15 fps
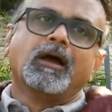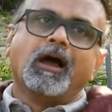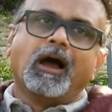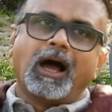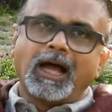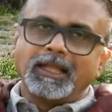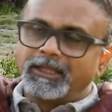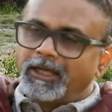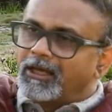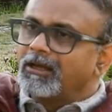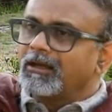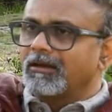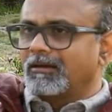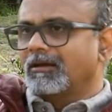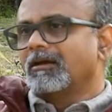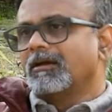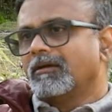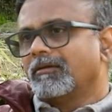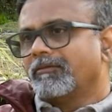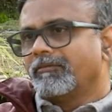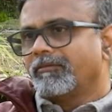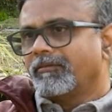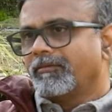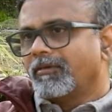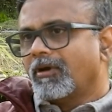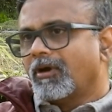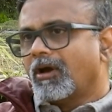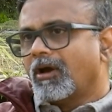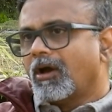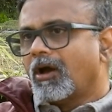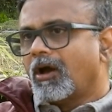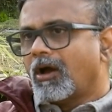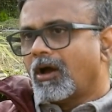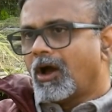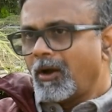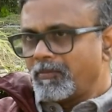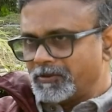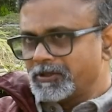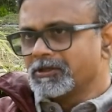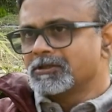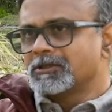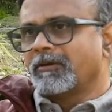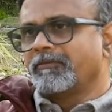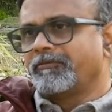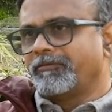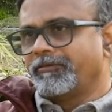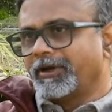other options of